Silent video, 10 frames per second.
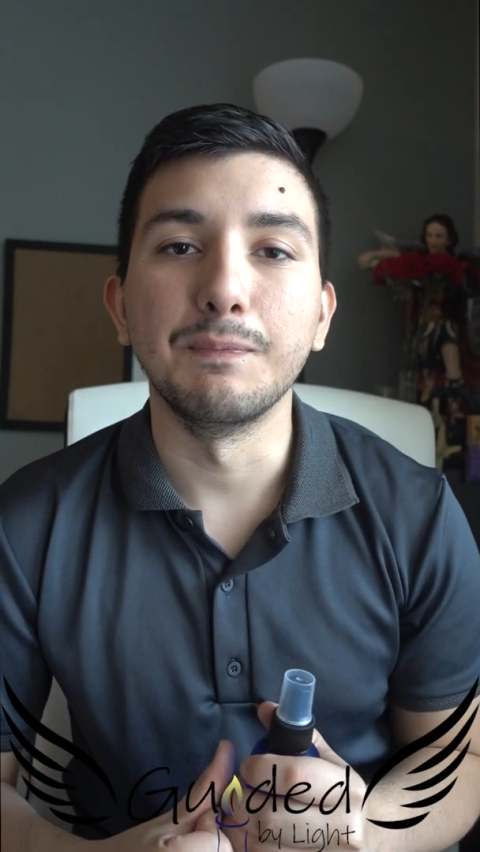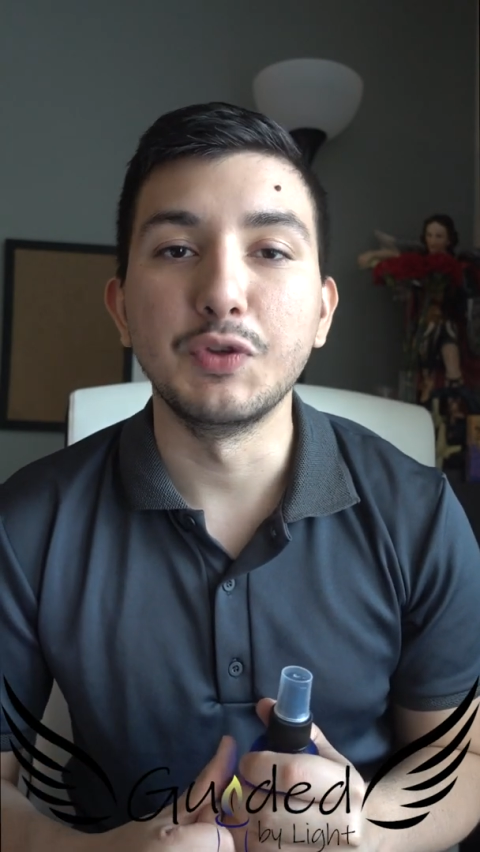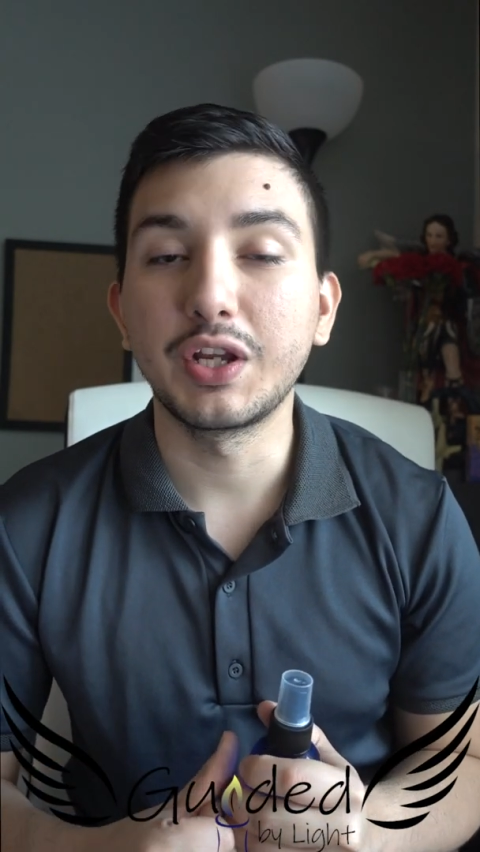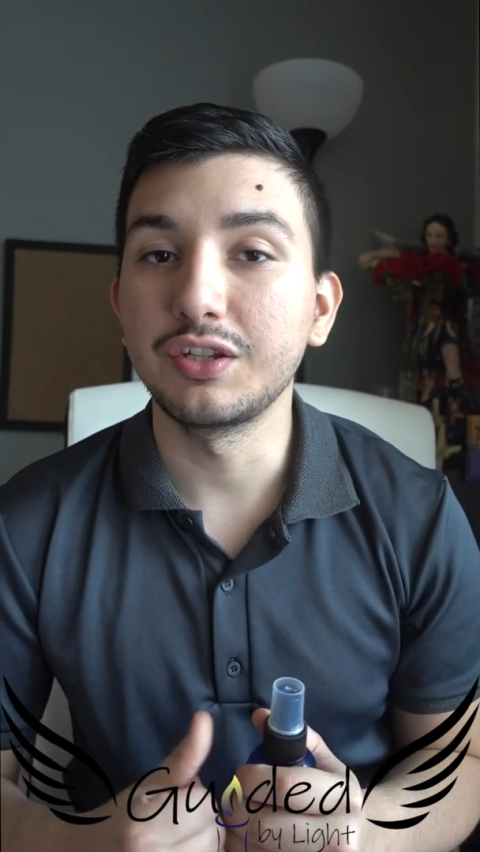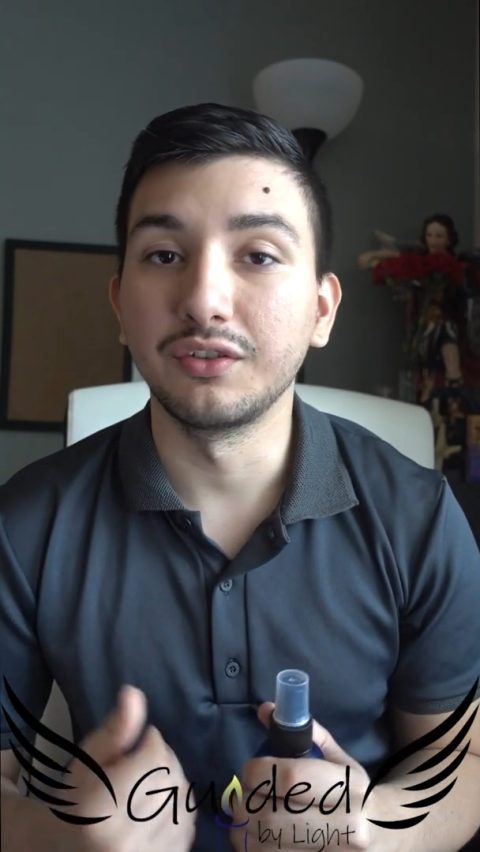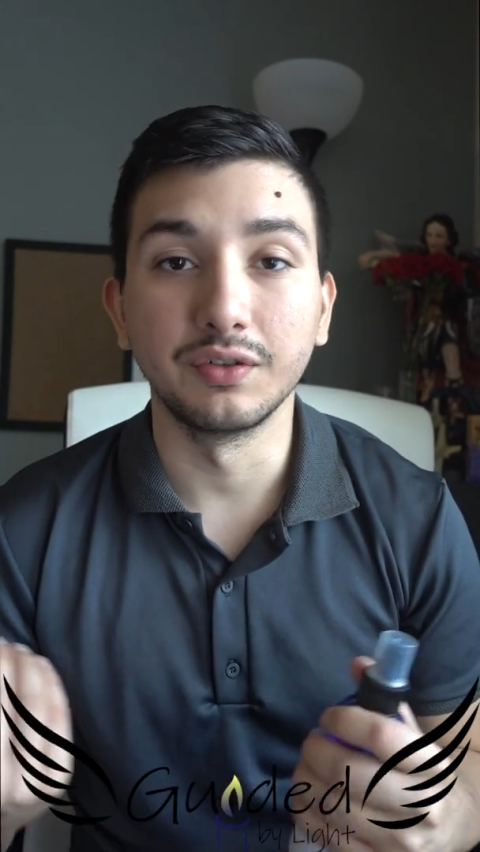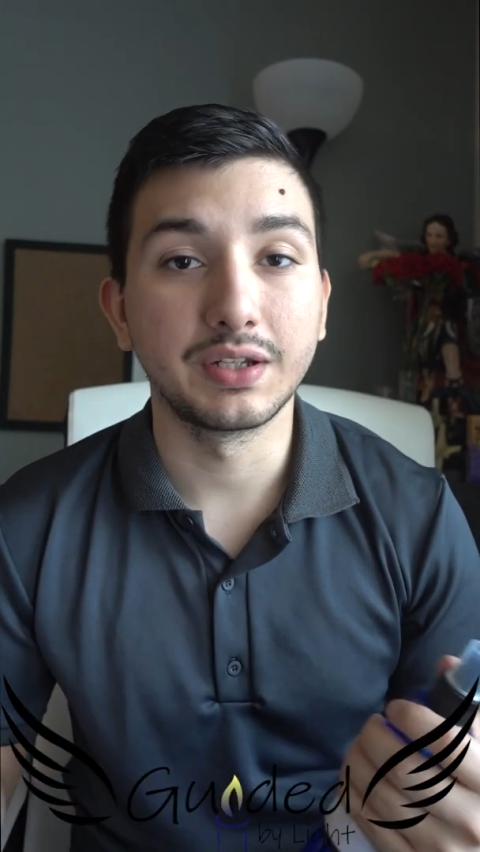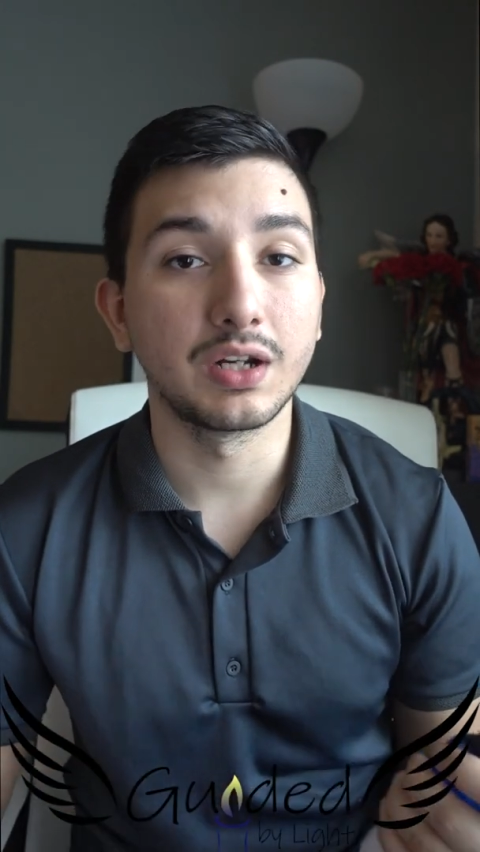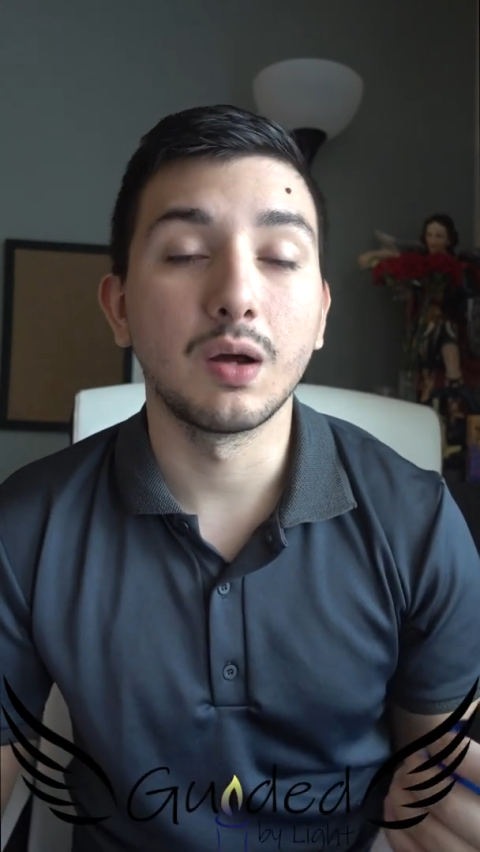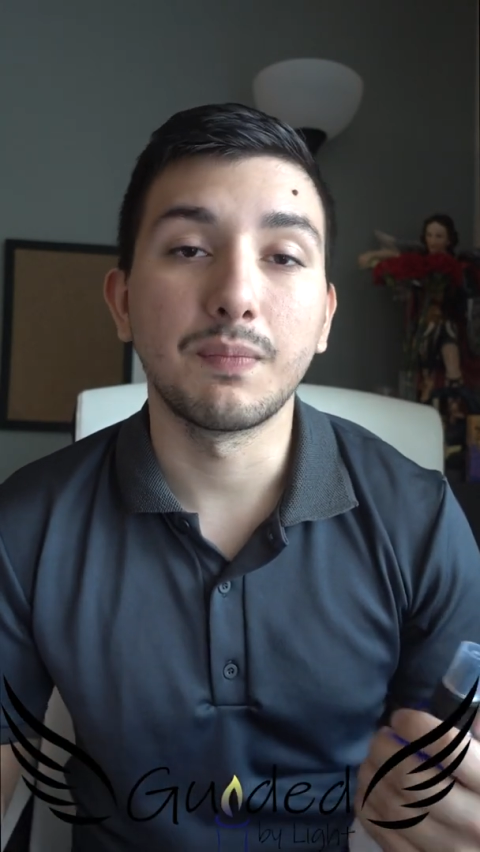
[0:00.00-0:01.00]
You can just look
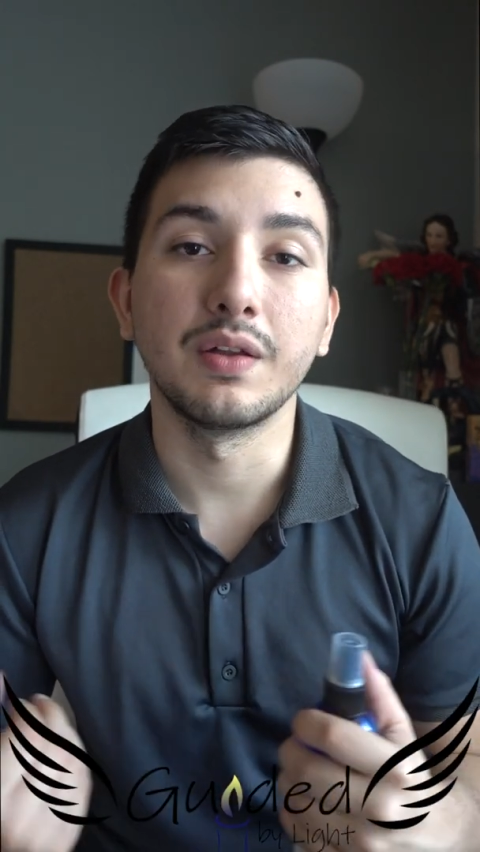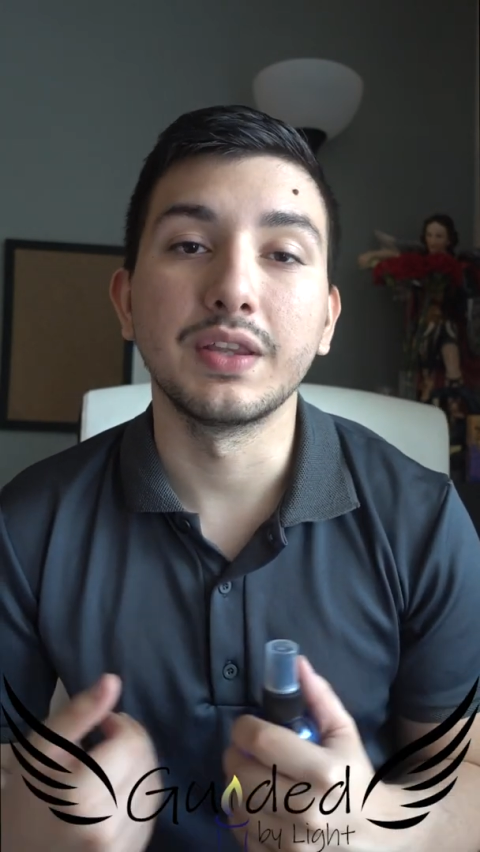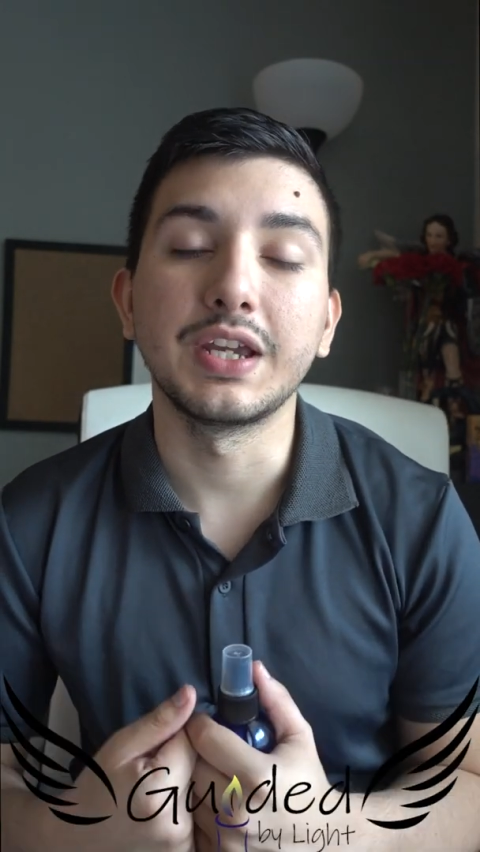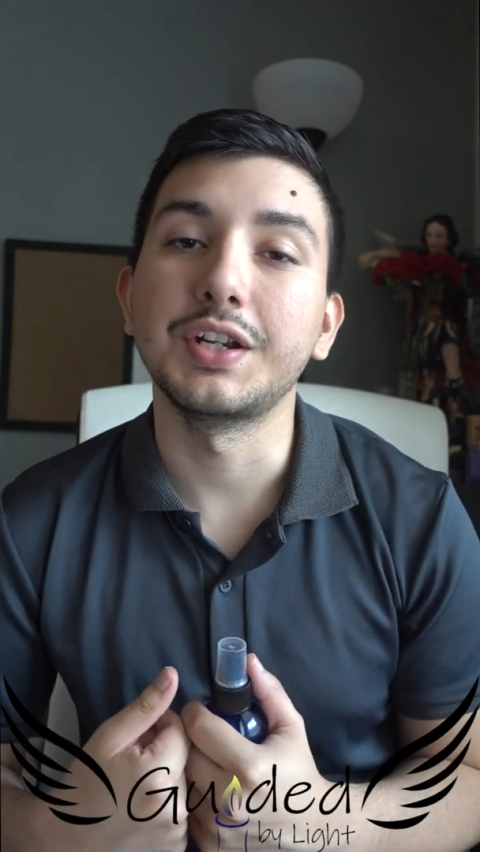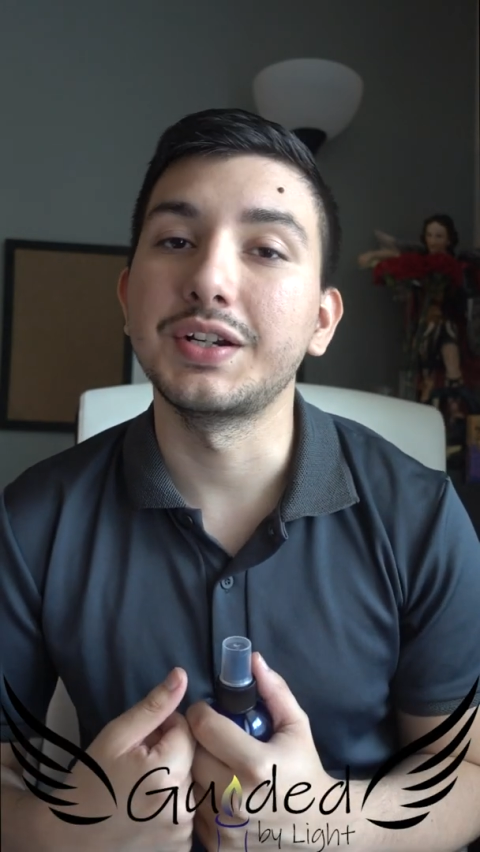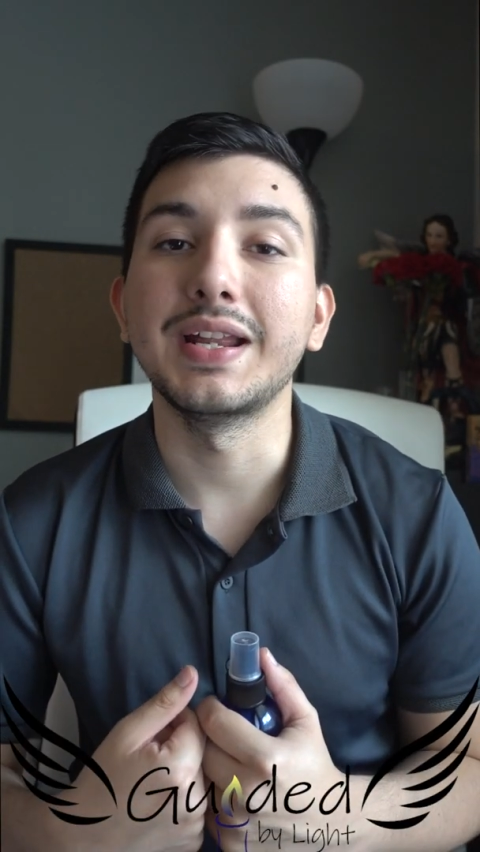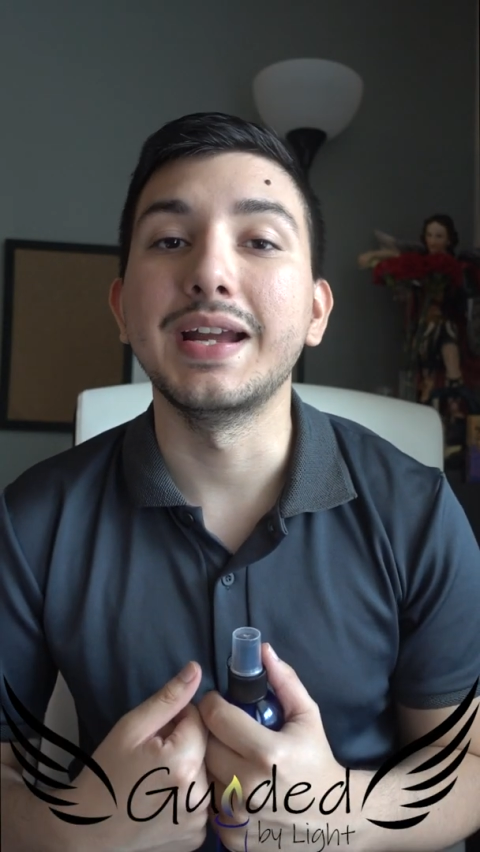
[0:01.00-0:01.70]
it up on the internet.